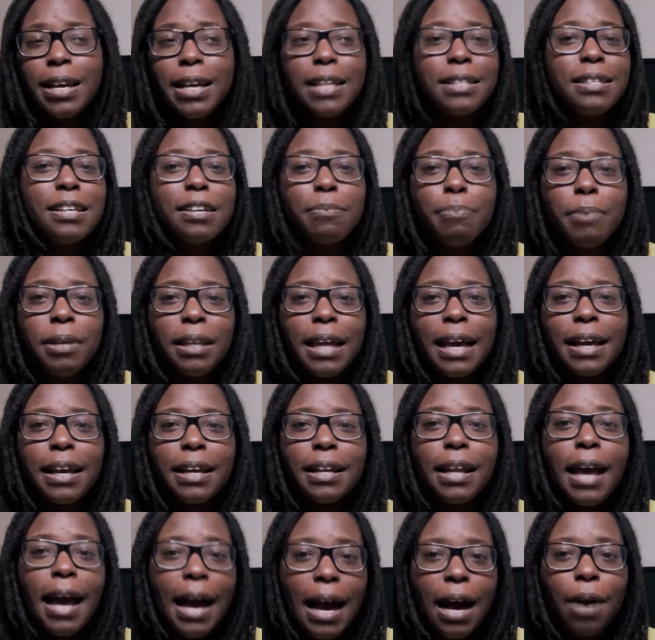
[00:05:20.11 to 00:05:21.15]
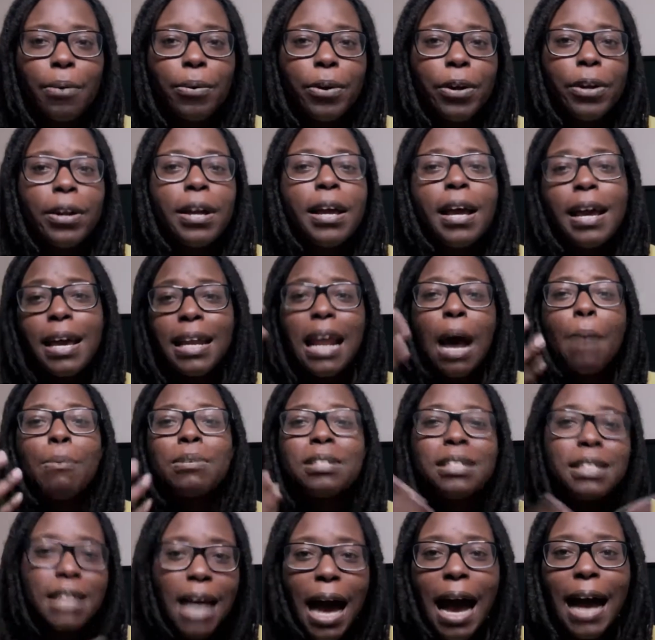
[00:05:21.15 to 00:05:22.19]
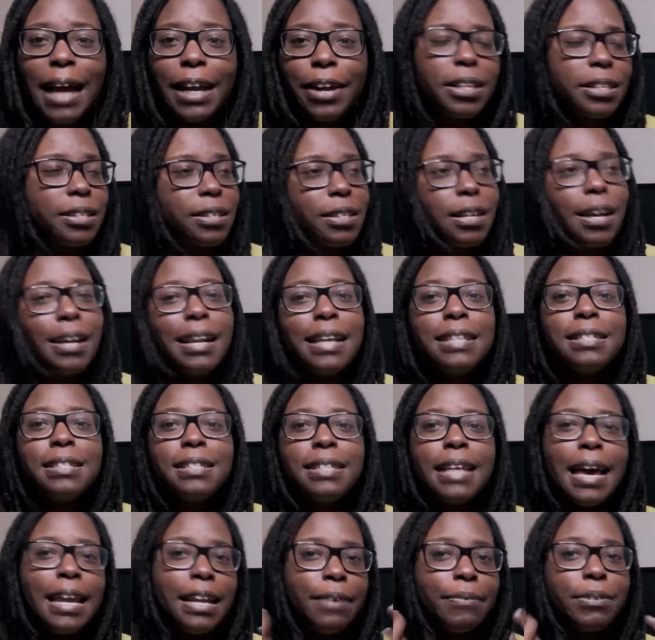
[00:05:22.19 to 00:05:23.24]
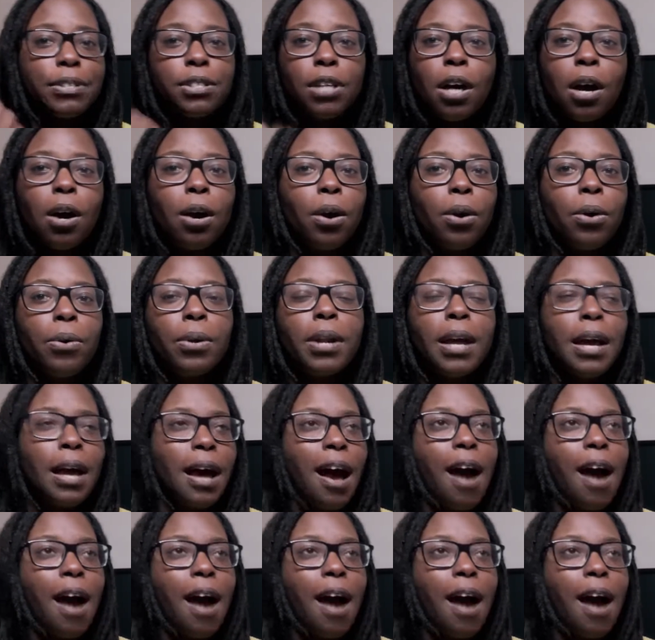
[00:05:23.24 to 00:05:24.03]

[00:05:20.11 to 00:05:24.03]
It took me like an hour and I was tired. The sun had set, it was cold.